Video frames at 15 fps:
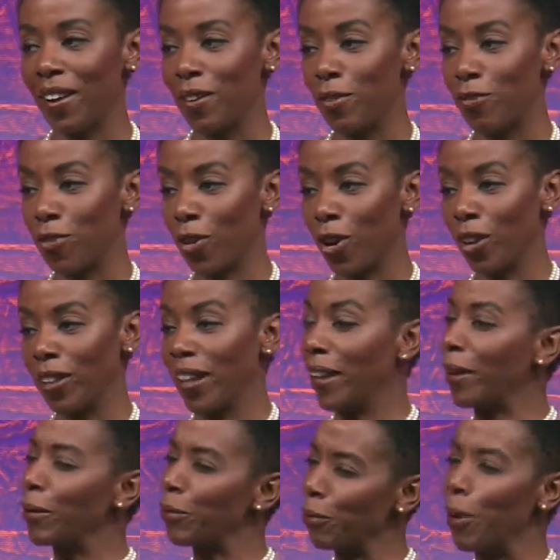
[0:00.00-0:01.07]
for like
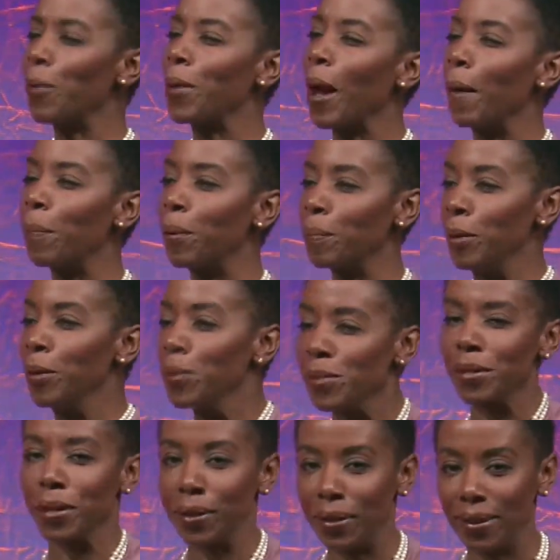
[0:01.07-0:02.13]
a grown-up
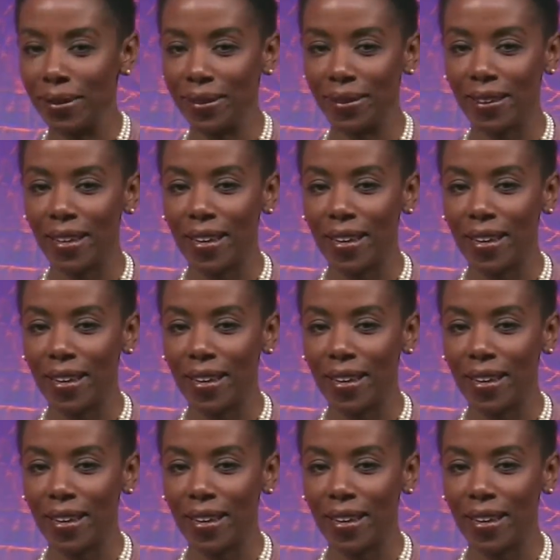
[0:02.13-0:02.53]
musical.